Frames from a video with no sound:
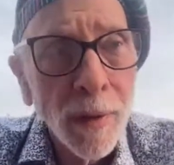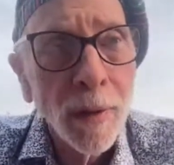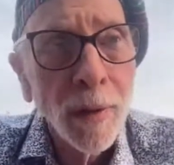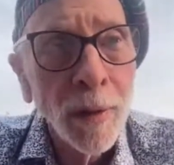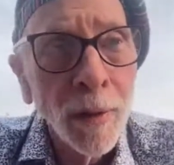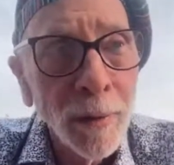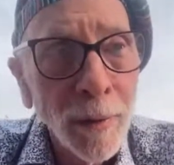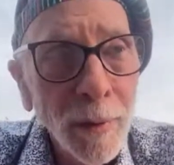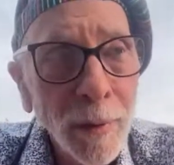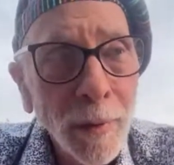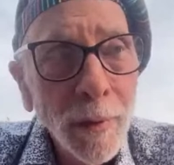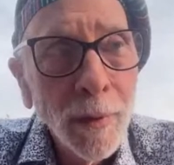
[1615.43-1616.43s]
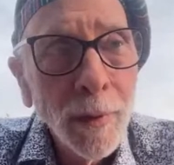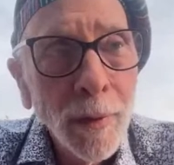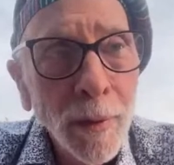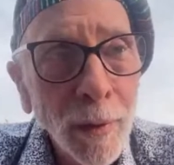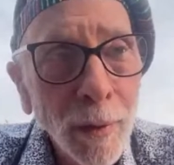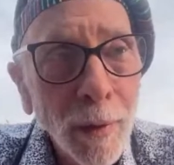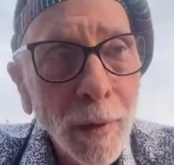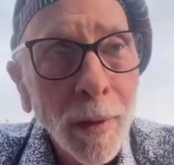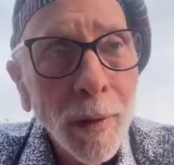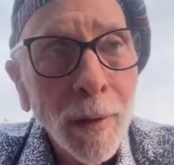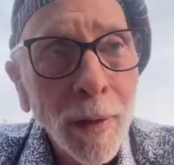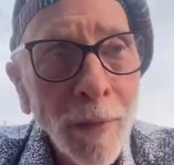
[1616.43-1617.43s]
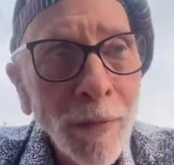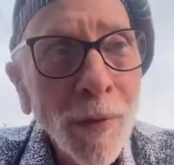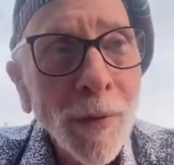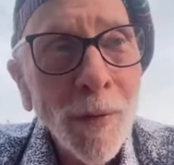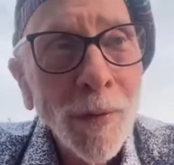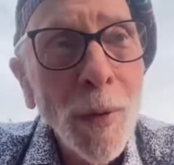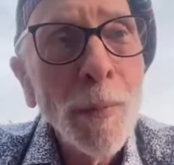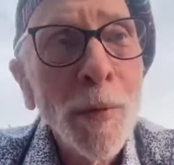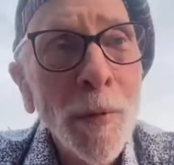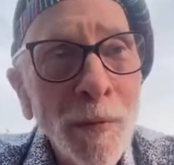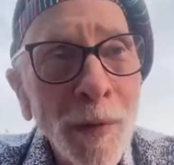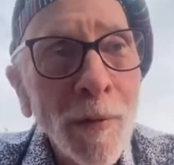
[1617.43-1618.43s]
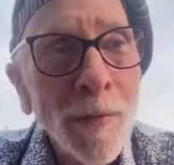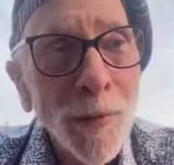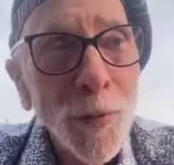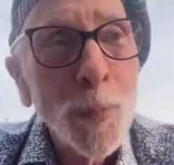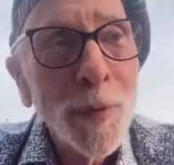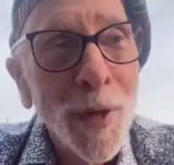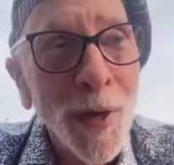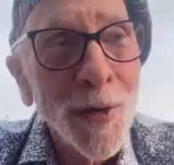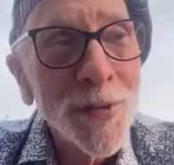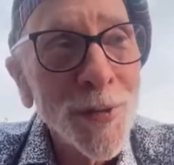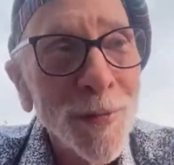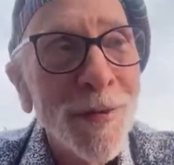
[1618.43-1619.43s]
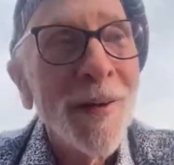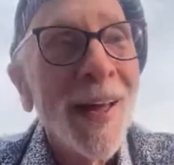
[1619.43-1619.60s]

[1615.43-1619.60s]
I have a number of favorite new pianists, in